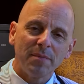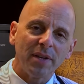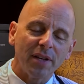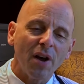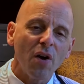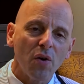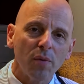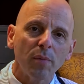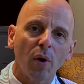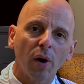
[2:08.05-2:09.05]
be at
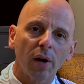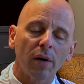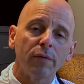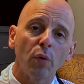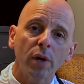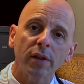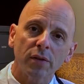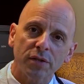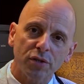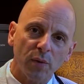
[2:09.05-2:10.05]
home or avoiding
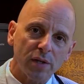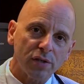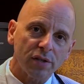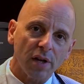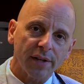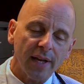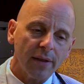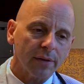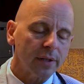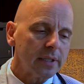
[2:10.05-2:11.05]
those situations
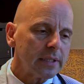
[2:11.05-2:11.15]
altogether.